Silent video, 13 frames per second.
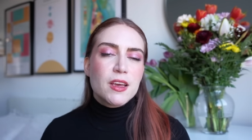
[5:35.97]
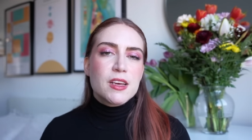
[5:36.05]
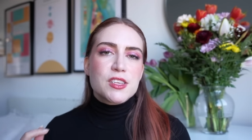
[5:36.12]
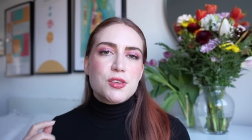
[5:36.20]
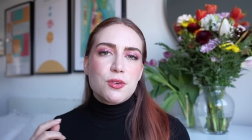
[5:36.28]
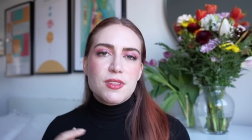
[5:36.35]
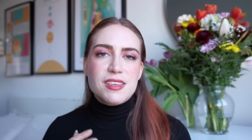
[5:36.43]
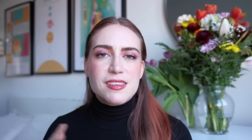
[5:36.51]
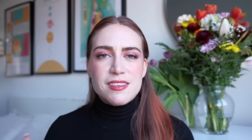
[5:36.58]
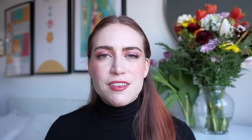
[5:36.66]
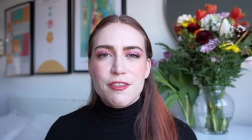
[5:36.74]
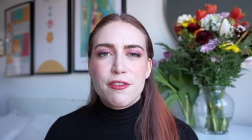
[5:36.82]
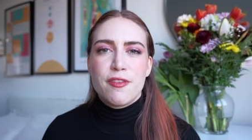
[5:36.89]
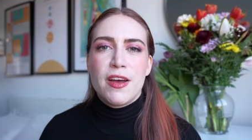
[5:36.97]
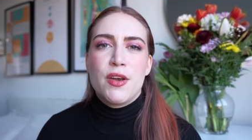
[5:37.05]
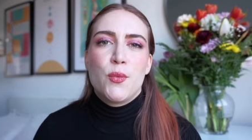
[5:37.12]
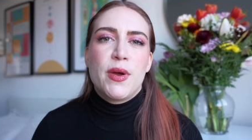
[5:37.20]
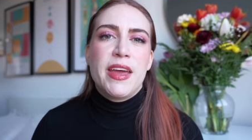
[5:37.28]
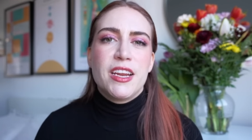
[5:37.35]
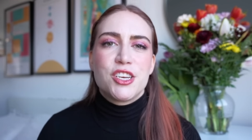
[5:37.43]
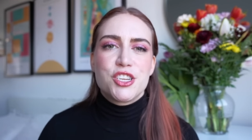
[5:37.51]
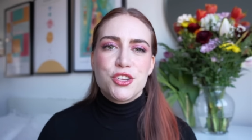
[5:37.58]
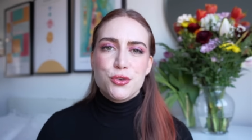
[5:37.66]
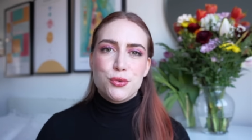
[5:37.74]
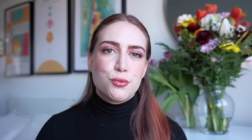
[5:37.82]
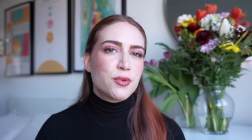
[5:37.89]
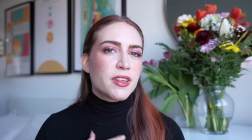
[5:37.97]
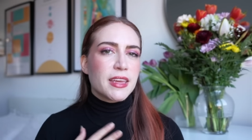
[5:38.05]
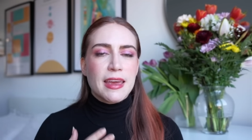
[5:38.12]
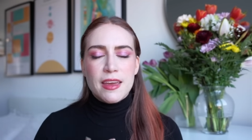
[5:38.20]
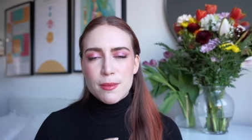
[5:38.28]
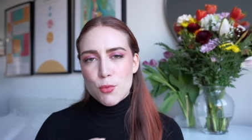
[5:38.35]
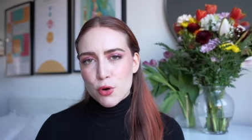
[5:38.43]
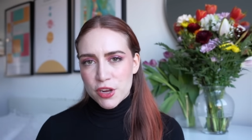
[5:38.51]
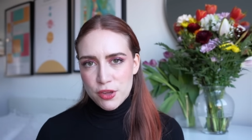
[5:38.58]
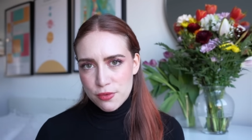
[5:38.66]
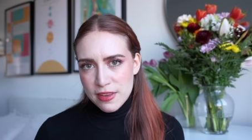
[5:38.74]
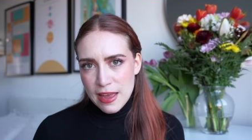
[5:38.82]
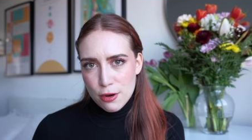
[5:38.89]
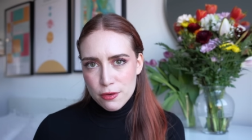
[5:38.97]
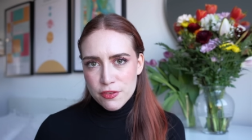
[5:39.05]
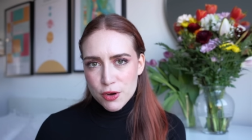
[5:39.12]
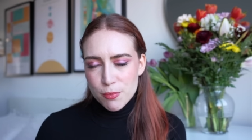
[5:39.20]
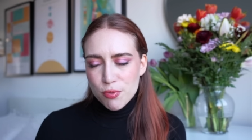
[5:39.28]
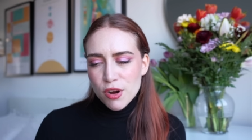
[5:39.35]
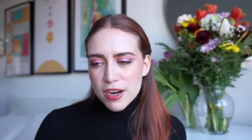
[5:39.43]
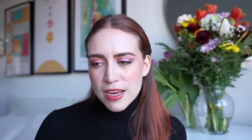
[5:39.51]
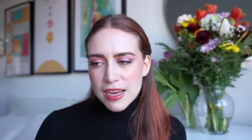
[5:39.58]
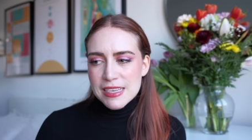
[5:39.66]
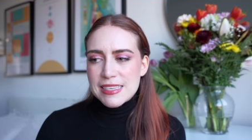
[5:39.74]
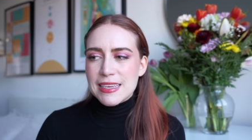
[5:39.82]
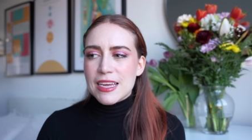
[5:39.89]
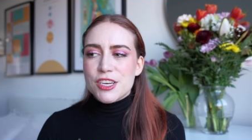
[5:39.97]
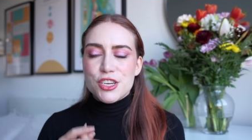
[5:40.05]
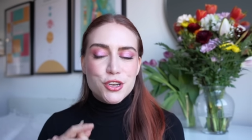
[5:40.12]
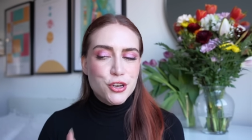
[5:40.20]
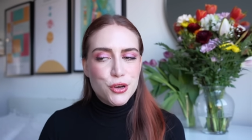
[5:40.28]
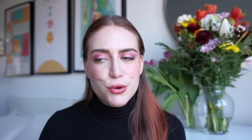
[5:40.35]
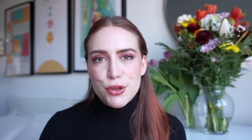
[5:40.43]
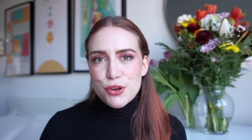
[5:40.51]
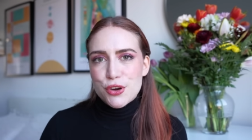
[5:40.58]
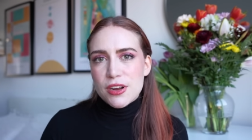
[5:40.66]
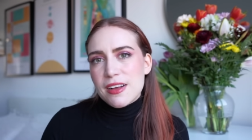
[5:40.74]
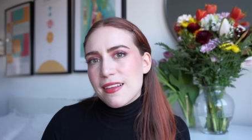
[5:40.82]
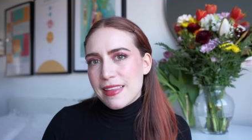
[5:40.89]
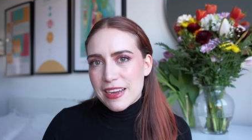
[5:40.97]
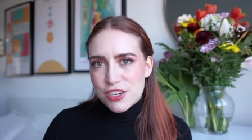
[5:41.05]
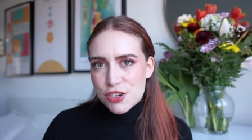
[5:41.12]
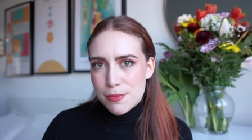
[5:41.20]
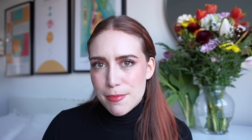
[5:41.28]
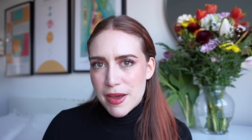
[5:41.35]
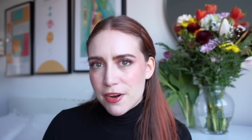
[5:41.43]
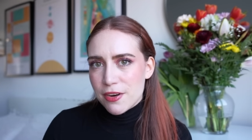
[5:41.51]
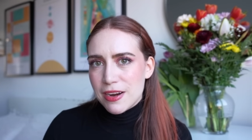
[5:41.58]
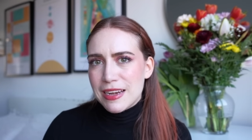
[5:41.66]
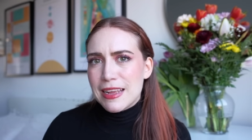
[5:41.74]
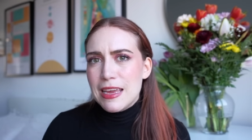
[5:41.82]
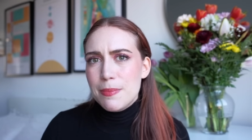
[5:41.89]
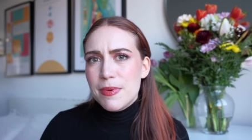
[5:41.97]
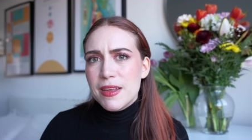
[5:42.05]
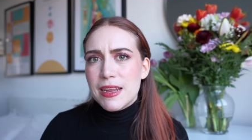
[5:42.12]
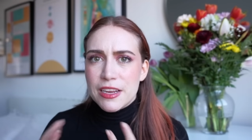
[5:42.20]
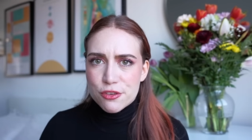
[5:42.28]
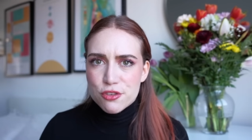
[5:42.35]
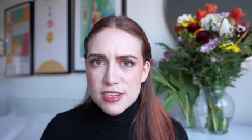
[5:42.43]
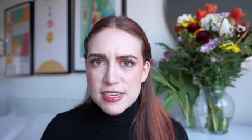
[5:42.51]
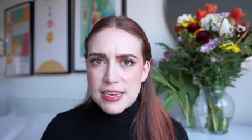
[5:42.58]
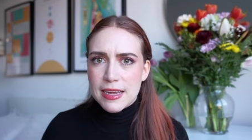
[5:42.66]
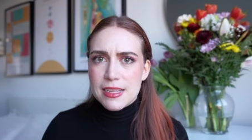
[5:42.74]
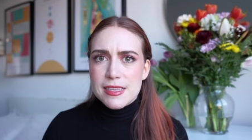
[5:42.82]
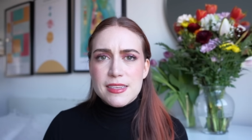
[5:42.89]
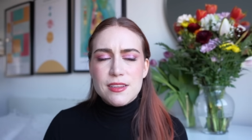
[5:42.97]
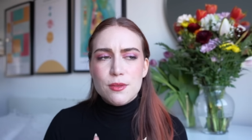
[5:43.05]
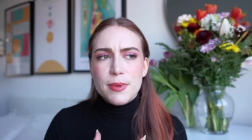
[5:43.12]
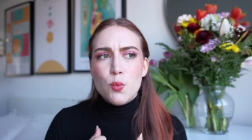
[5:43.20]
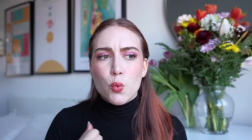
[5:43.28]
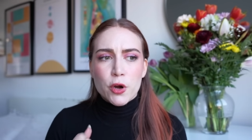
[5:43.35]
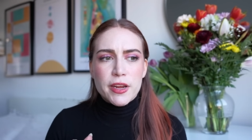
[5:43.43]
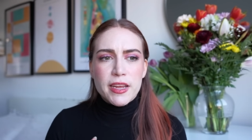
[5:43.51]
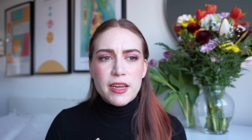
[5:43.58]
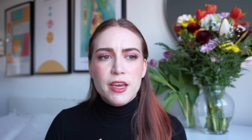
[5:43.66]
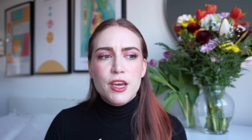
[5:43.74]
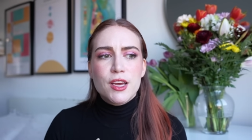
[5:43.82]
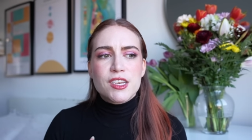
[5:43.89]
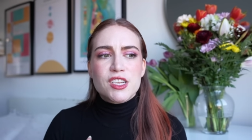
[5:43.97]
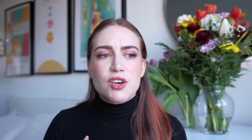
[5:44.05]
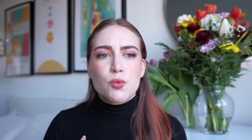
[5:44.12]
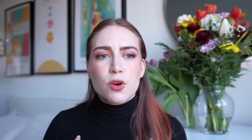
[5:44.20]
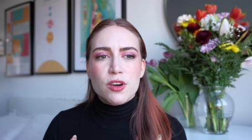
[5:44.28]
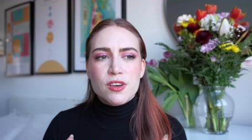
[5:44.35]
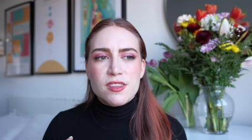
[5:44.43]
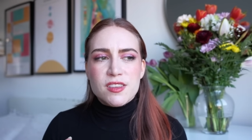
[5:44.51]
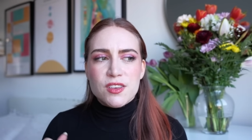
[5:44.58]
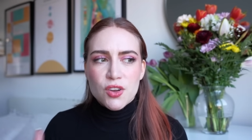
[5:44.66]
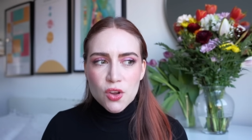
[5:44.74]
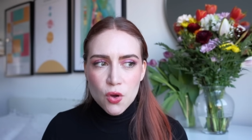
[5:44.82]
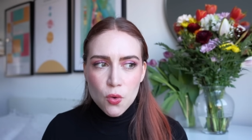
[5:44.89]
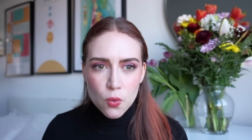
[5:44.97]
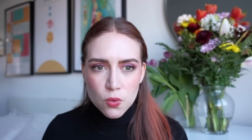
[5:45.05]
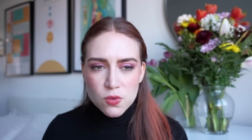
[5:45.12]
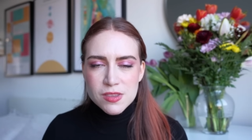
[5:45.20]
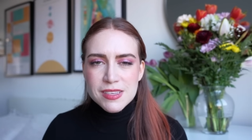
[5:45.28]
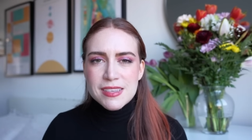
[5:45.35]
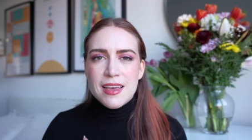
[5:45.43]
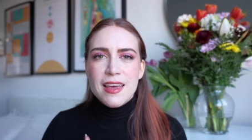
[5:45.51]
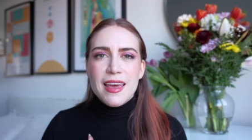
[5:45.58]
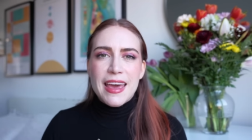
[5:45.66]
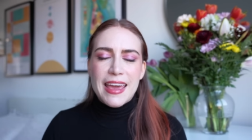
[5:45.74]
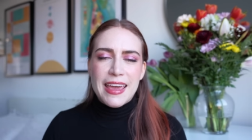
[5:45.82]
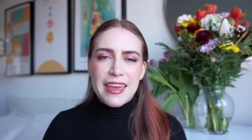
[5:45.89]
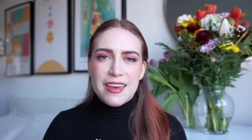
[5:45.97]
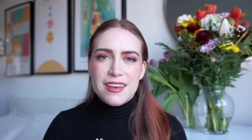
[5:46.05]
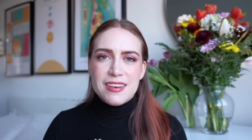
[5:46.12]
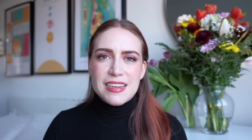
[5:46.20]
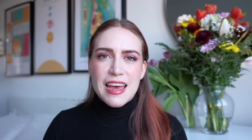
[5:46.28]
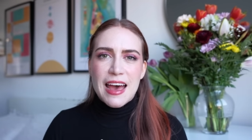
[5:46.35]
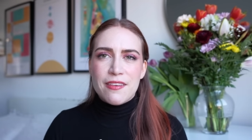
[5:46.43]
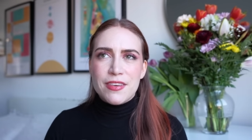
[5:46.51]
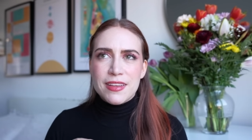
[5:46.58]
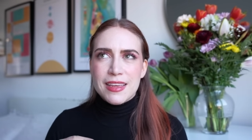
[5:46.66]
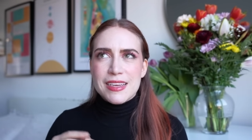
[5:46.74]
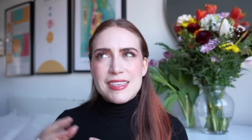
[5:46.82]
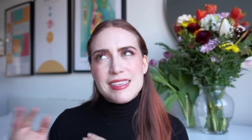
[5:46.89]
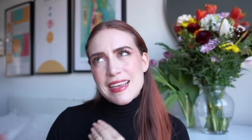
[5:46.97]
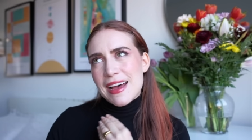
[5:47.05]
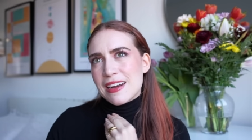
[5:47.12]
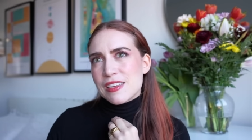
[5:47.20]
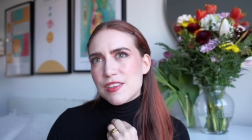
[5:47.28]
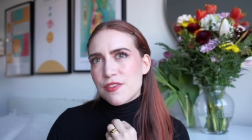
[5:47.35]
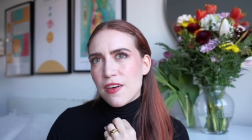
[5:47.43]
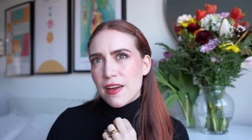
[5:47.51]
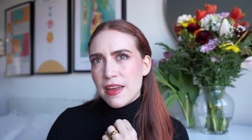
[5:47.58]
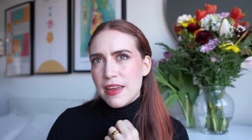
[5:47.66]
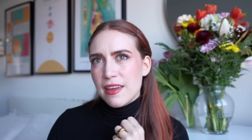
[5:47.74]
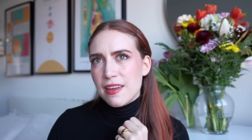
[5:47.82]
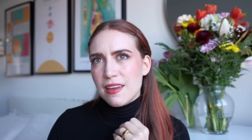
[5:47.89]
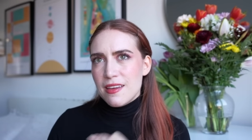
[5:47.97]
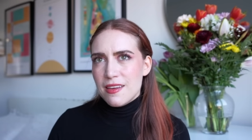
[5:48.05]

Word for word: So this is a fun way to really get more use out of your products, get to know your collection better and keep it interesting and still be working towards goals and having like satisfying